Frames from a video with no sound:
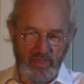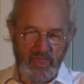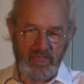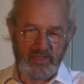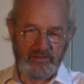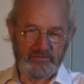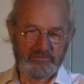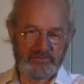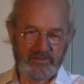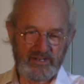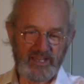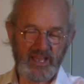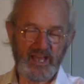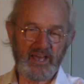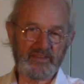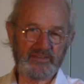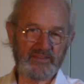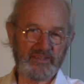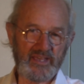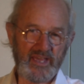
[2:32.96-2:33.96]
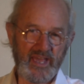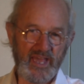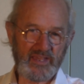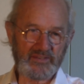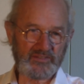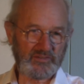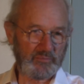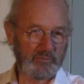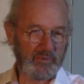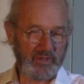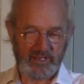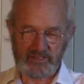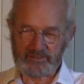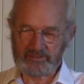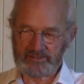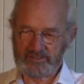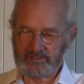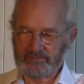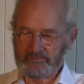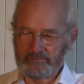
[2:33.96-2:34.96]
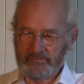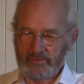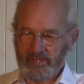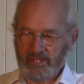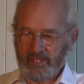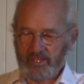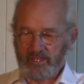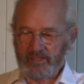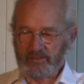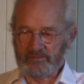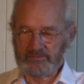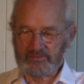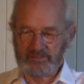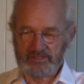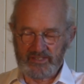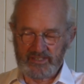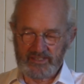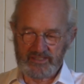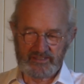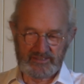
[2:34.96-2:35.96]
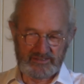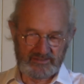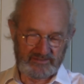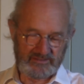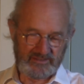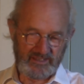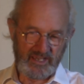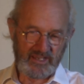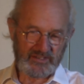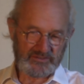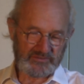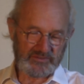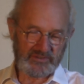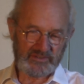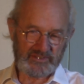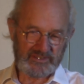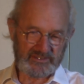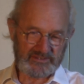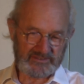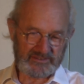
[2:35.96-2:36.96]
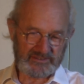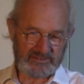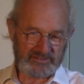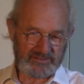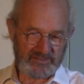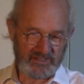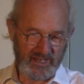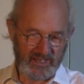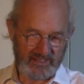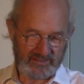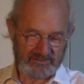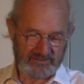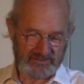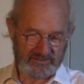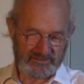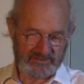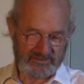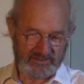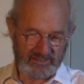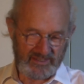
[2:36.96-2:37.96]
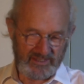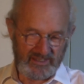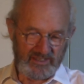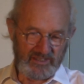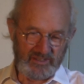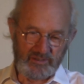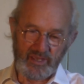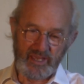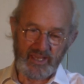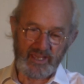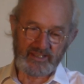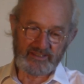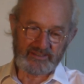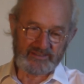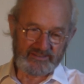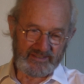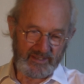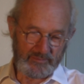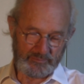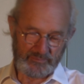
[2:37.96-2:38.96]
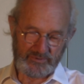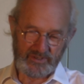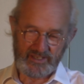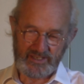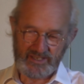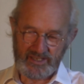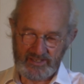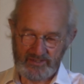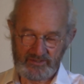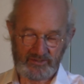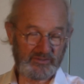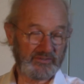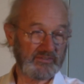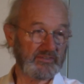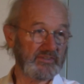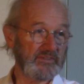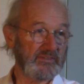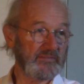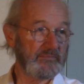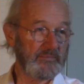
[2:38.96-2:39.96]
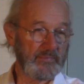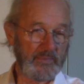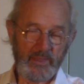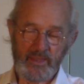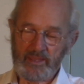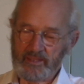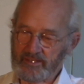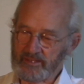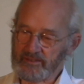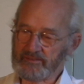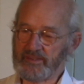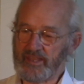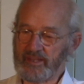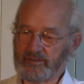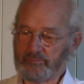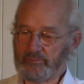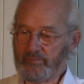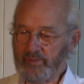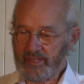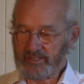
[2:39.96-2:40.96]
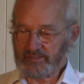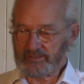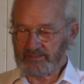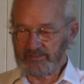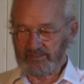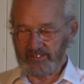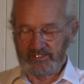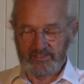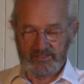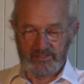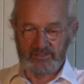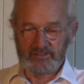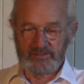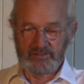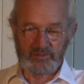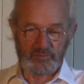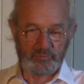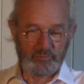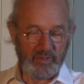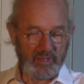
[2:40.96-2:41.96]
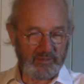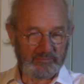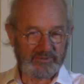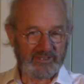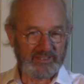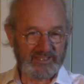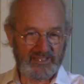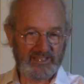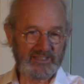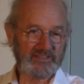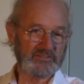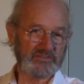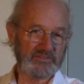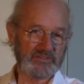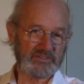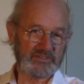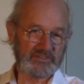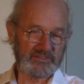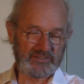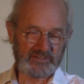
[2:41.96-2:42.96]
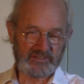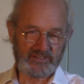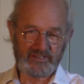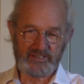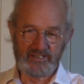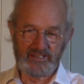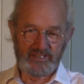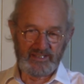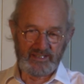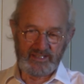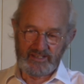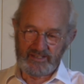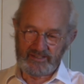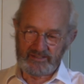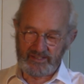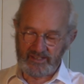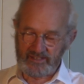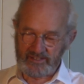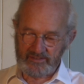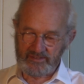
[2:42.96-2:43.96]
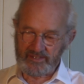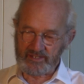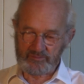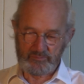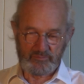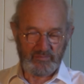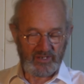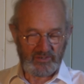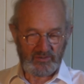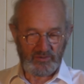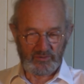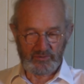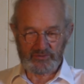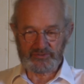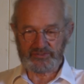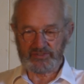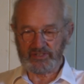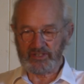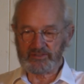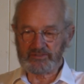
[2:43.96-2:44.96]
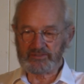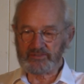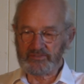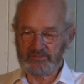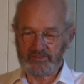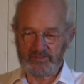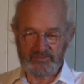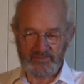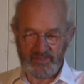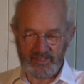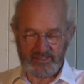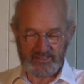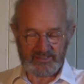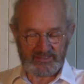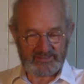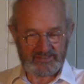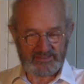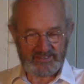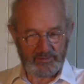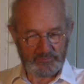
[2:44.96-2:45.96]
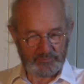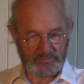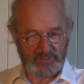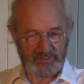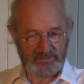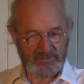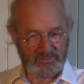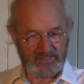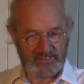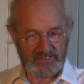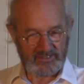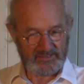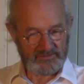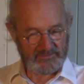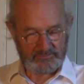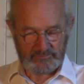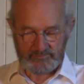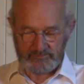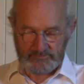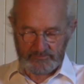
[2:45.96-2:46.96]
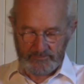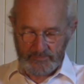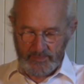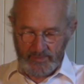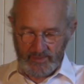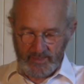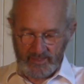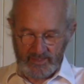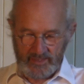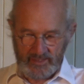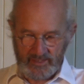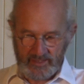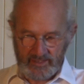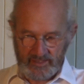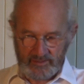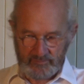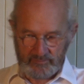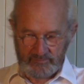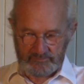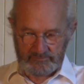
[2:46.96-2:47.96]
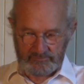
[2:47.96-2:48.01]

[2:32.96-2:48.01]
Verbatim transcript: every other aspect of the extradition charges excepting health. That meant that public interest, uh, that meant also that they accepted the uh,